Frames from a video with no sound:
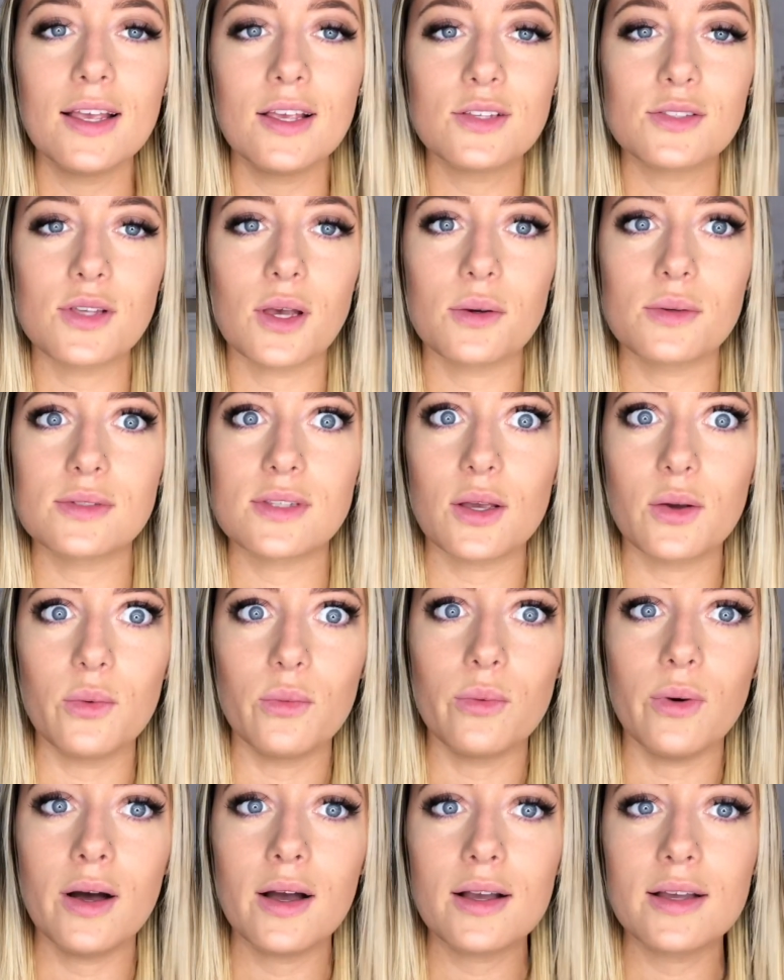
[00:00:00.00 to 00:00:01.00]
So I was like,
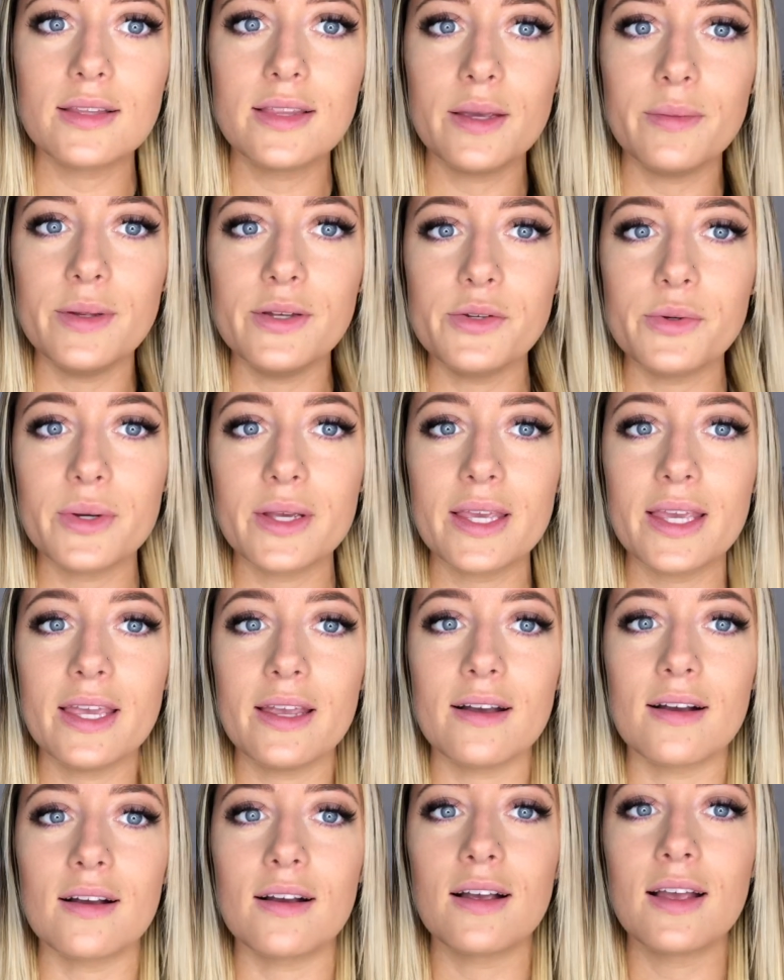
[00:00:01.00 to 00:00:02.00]
what could they be doing
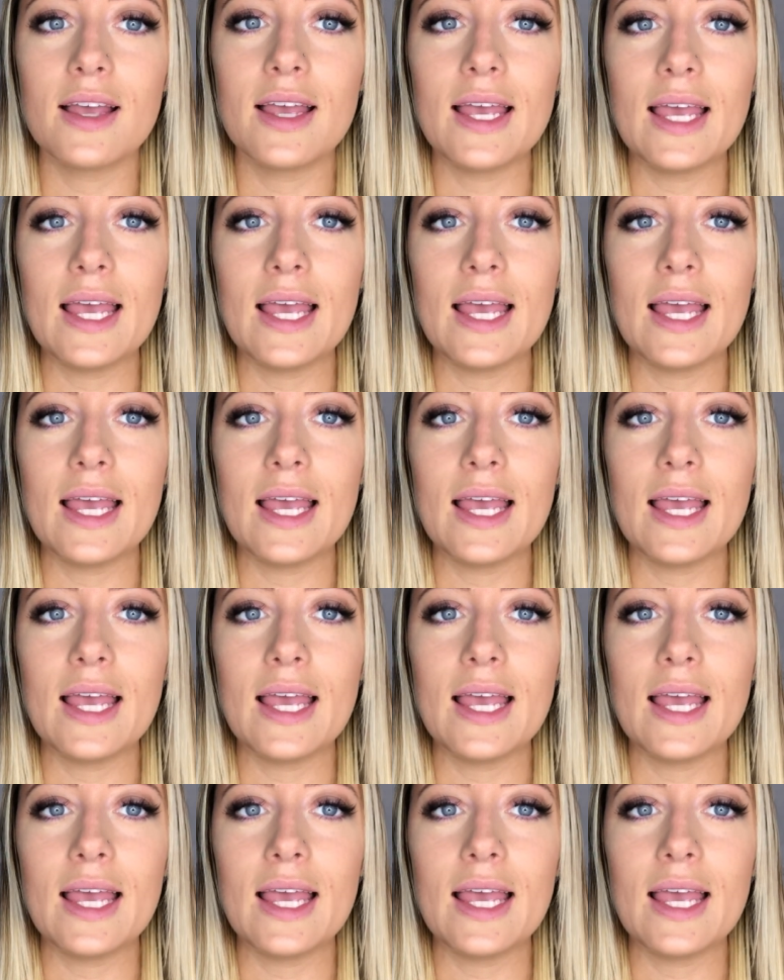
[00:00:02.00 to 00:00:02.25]
here?